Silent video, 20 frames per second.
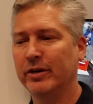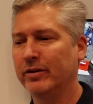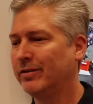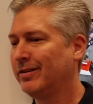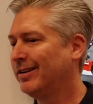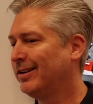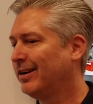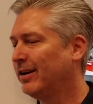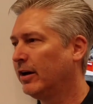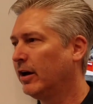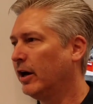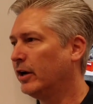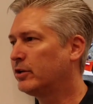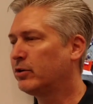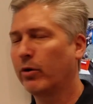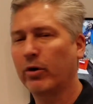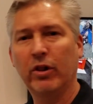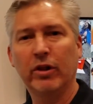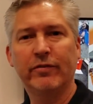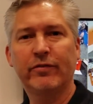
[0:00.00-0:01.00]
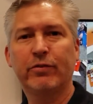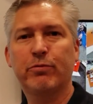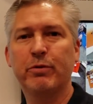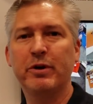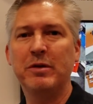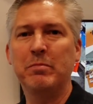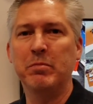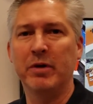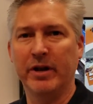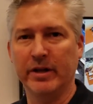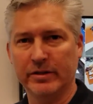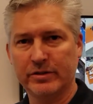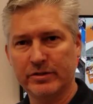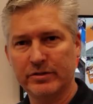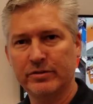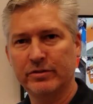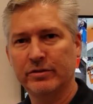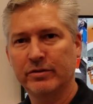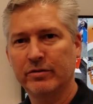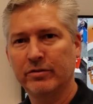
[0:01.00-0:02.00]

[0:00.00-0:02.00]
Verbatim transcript: a total of 3 minutes